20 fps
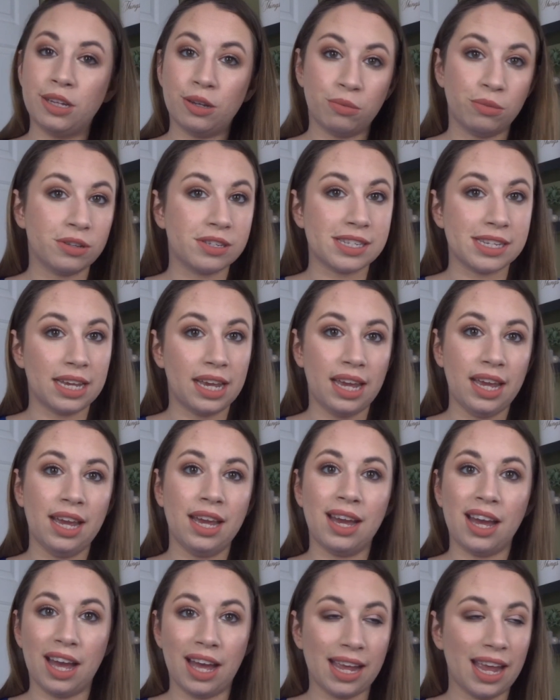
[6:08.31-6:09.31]
We'll
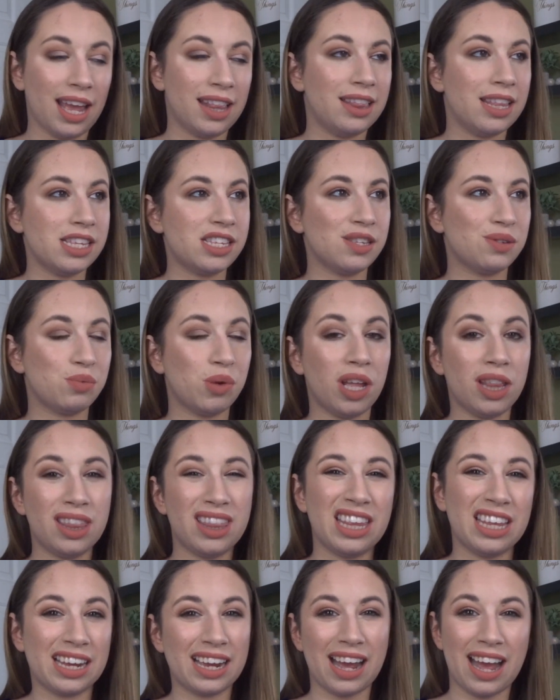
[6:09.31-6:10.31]
see. Again, this is one
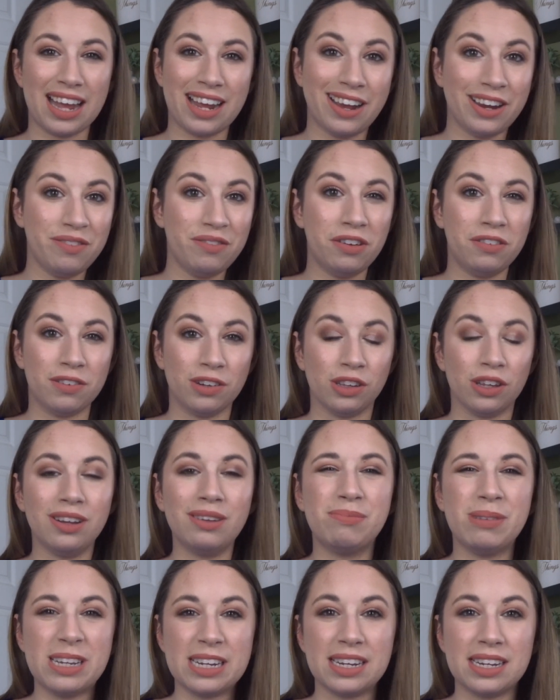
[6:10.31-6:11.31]
that I kind of
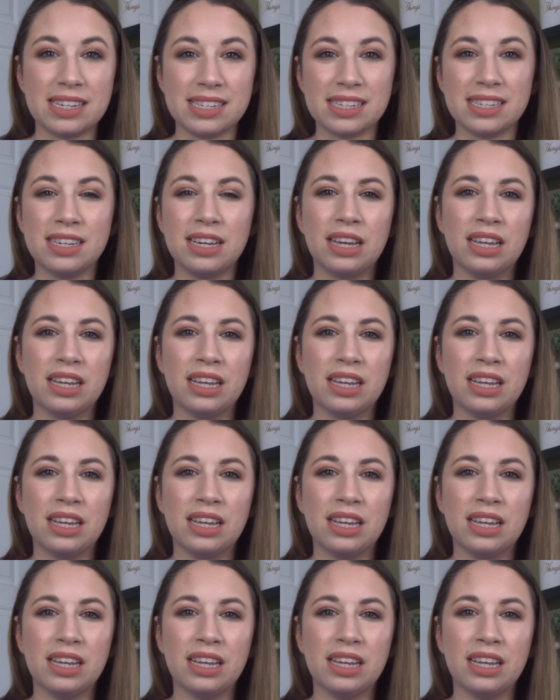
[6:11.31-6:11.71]
overlook because